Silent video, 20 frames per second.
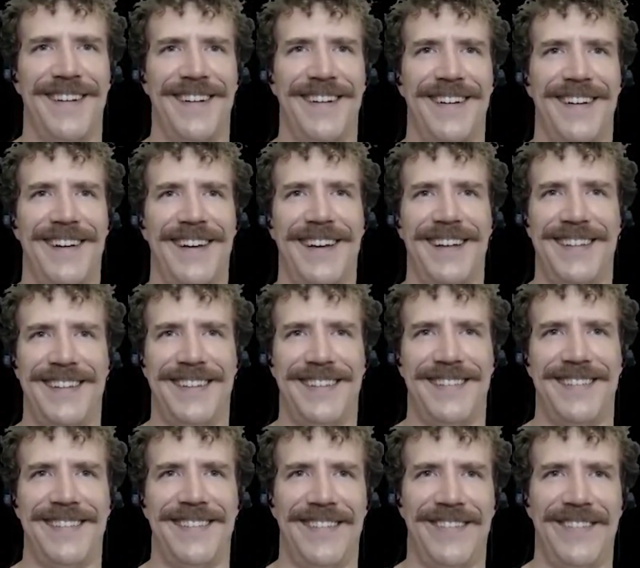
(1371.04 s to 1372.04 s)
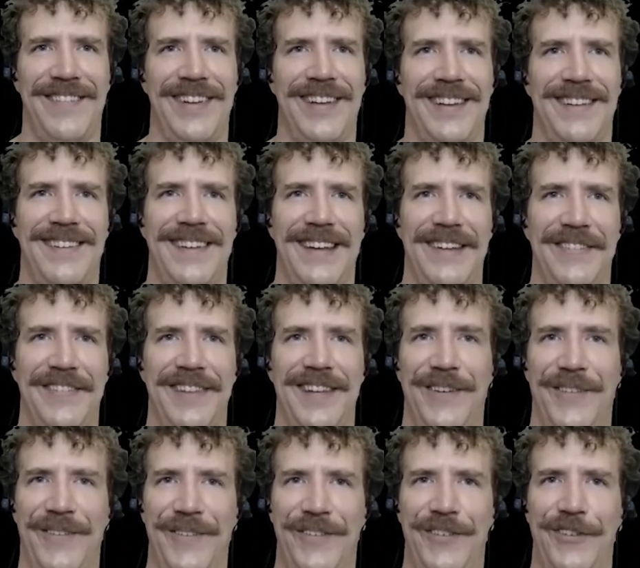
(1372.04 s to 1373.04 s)
it's definitely
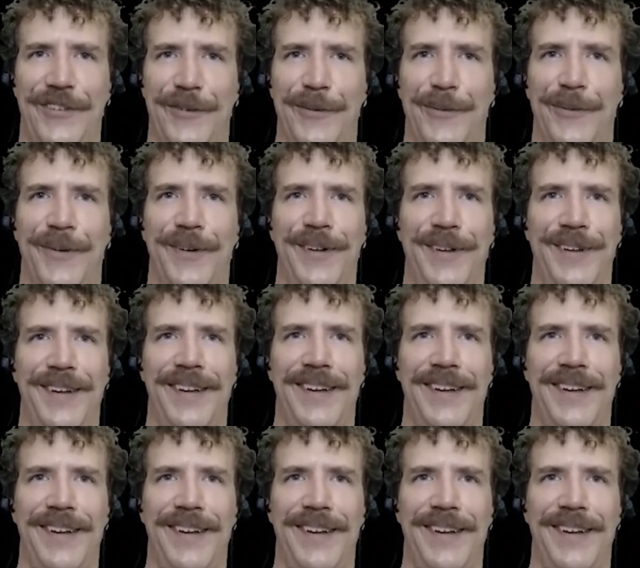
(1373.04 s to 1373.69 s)
old school.